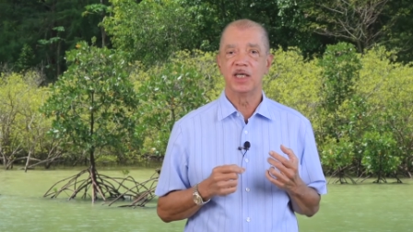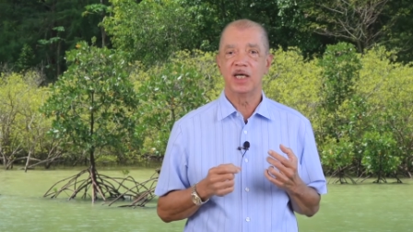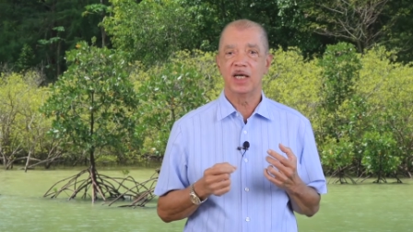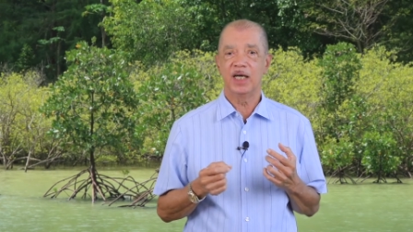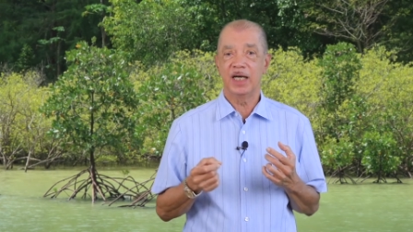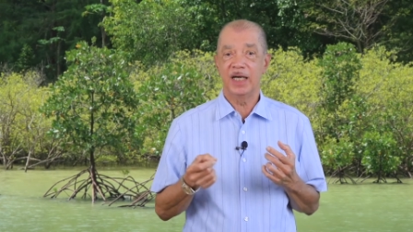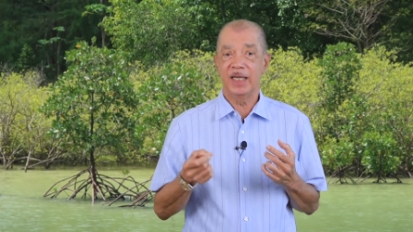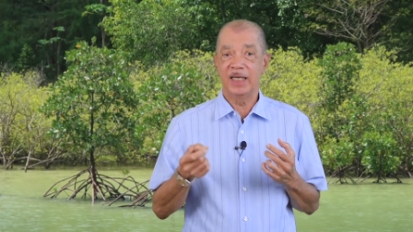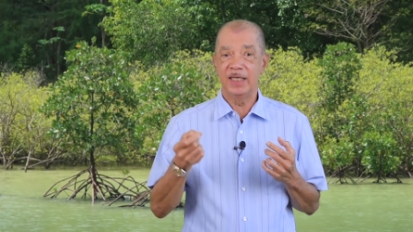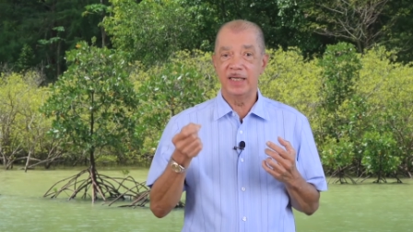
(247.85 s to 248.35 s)

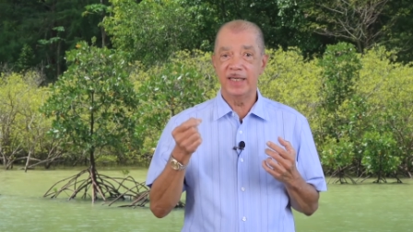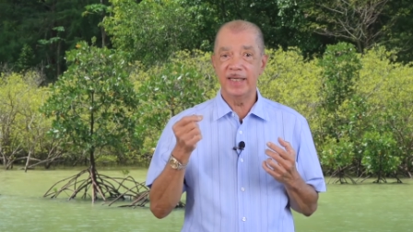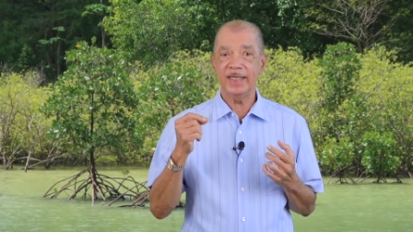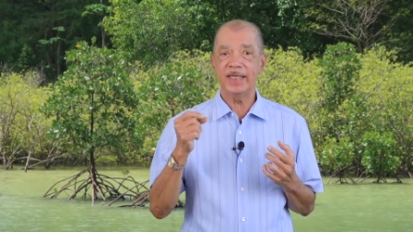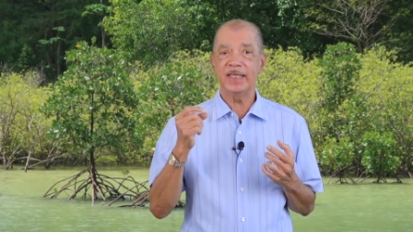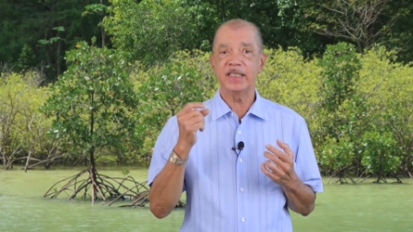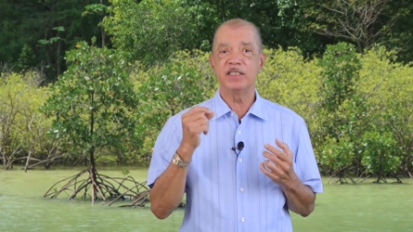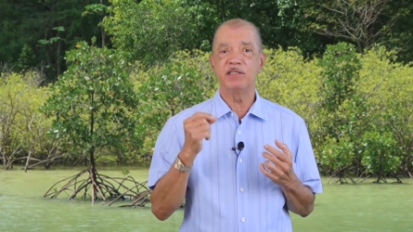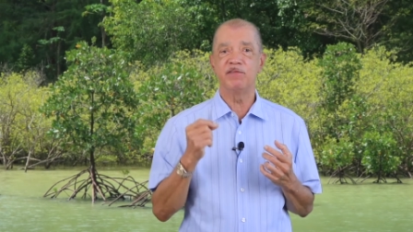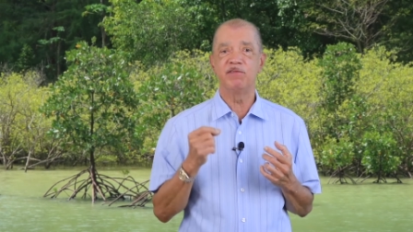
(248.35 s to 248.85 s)
are
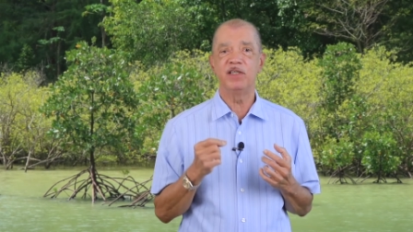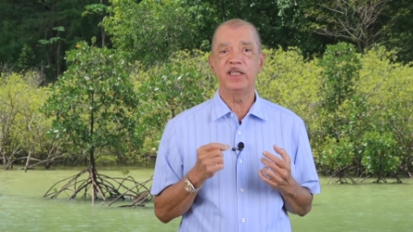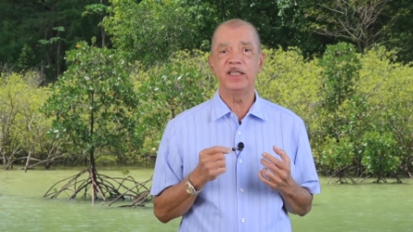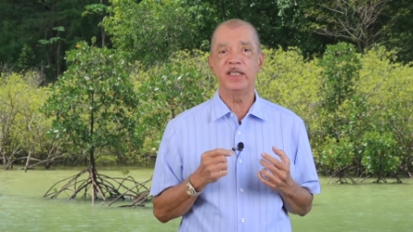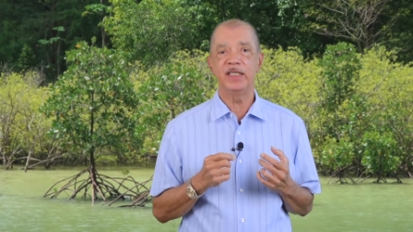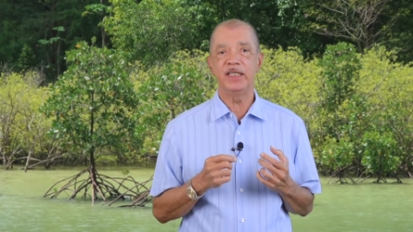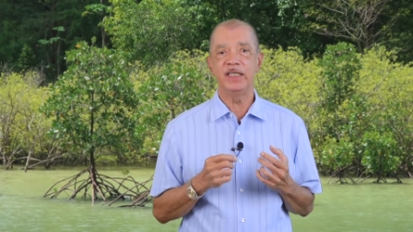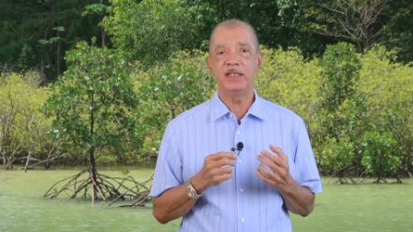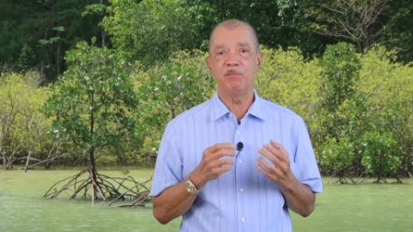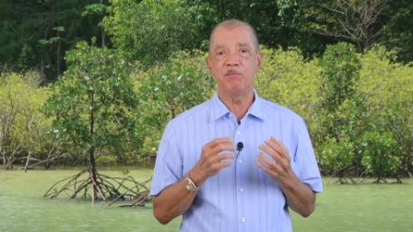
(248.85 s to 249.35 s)

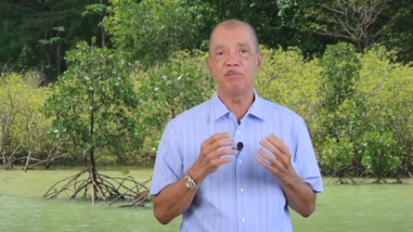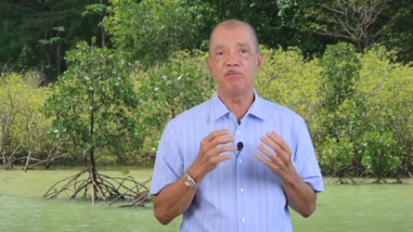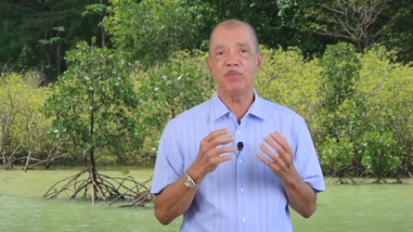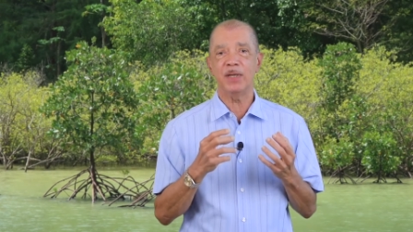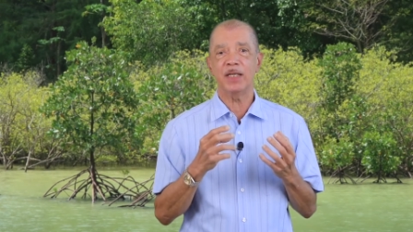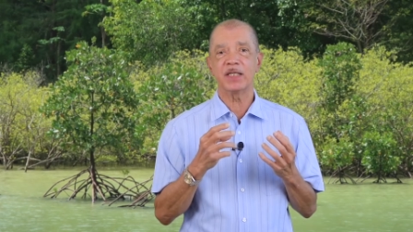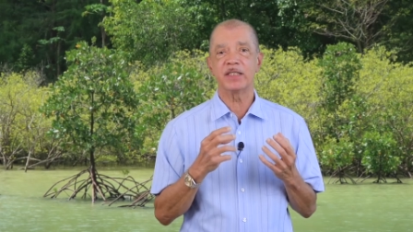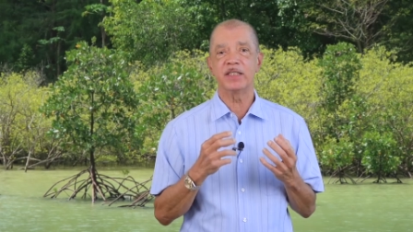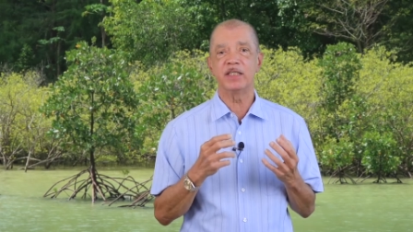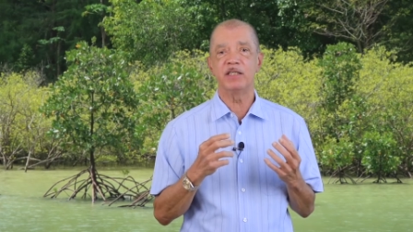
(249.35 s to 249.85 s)
negatively
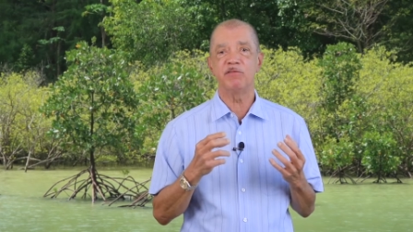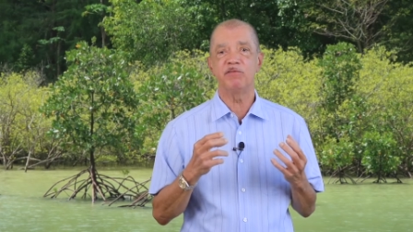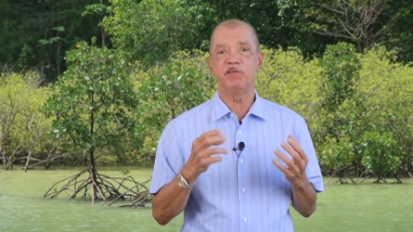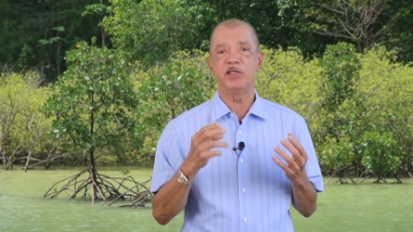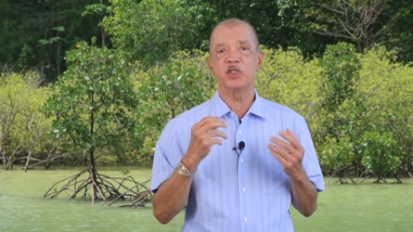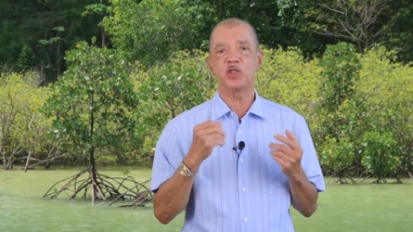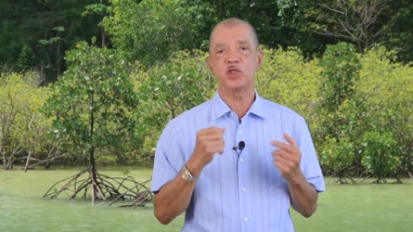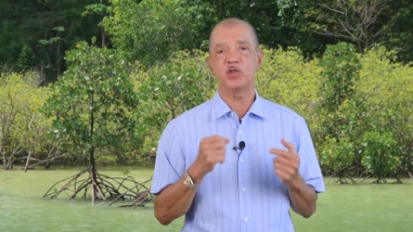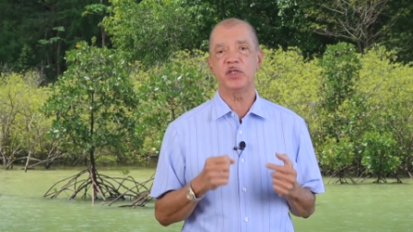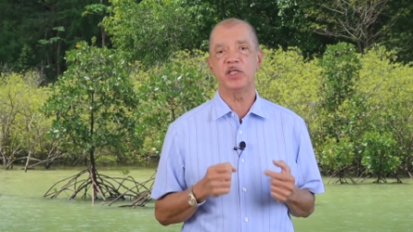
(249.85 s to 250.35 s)
impacting
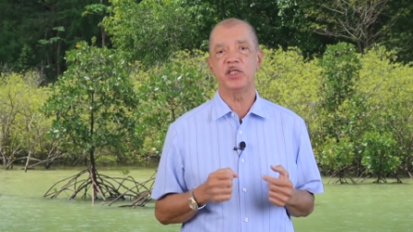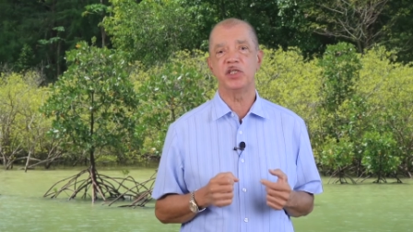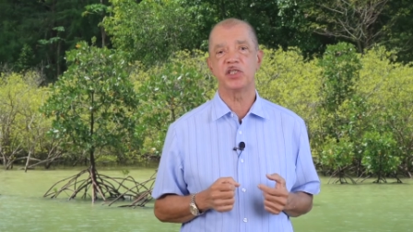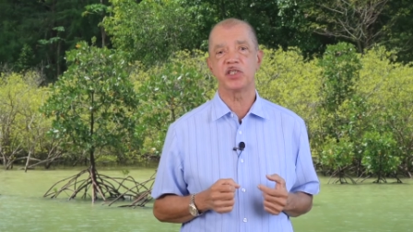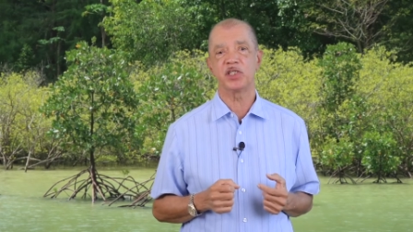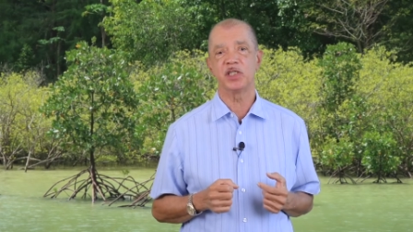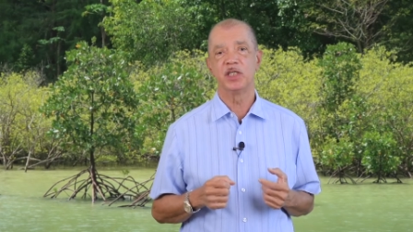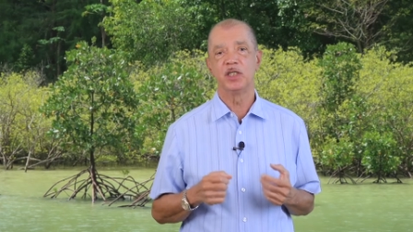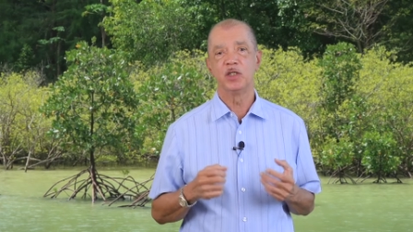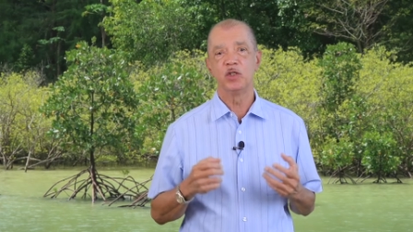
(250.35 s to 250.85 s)

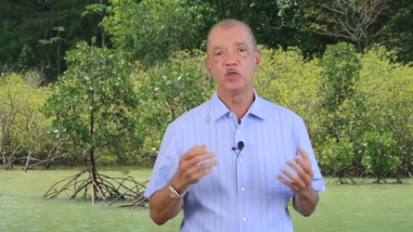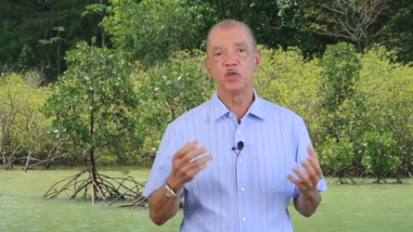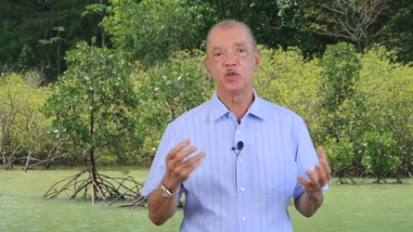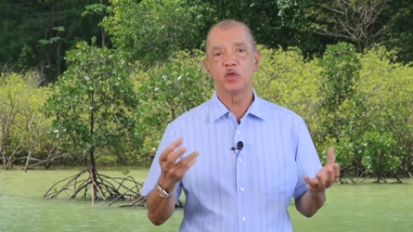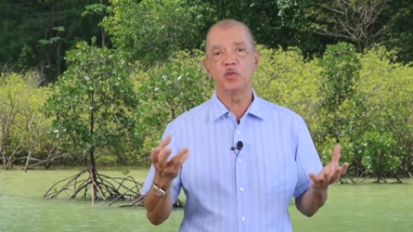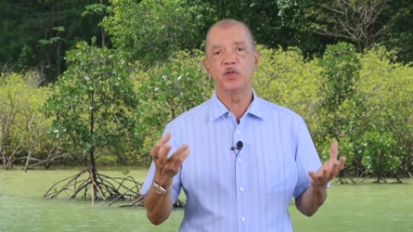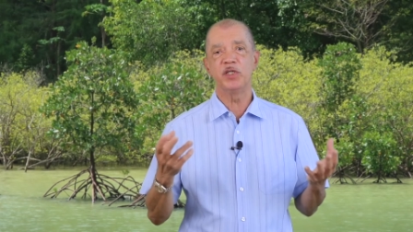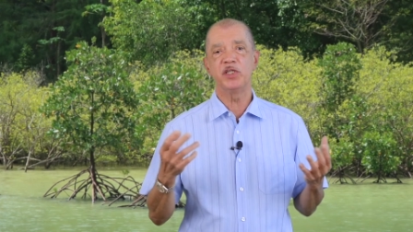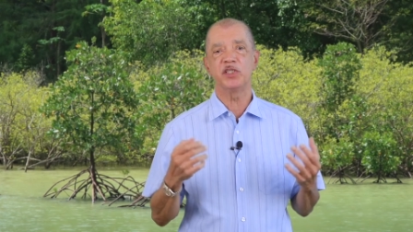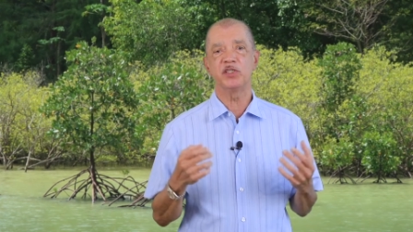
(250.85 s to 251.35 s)
fisheries,
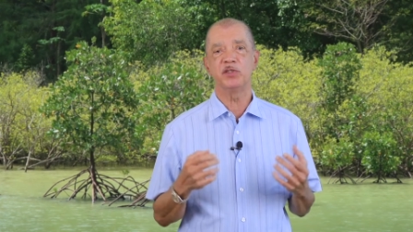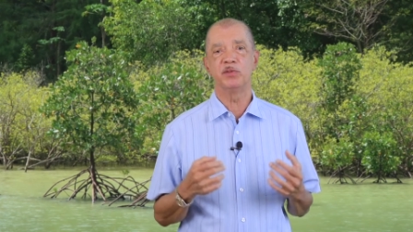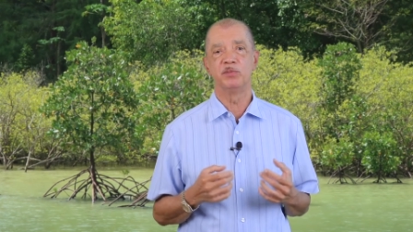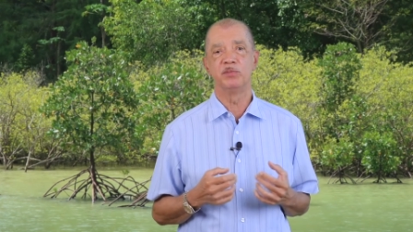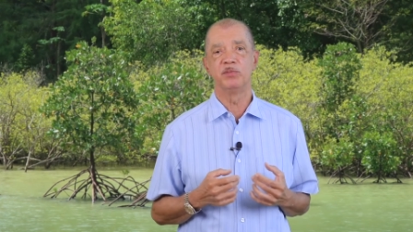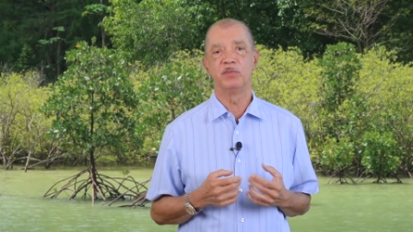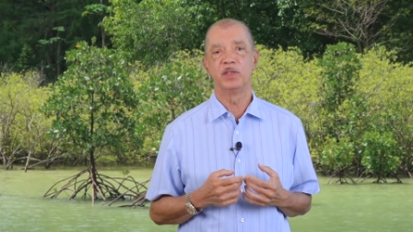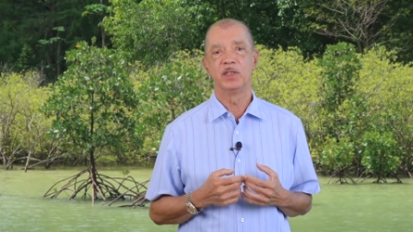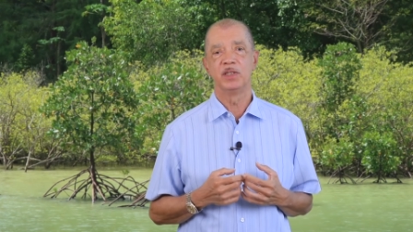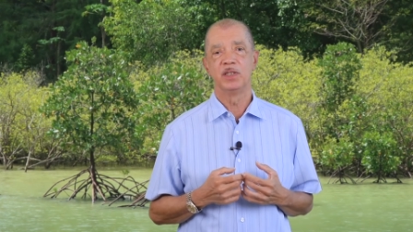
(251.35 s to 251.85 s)

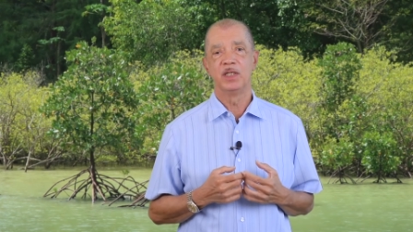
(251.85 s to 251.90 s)
tourism,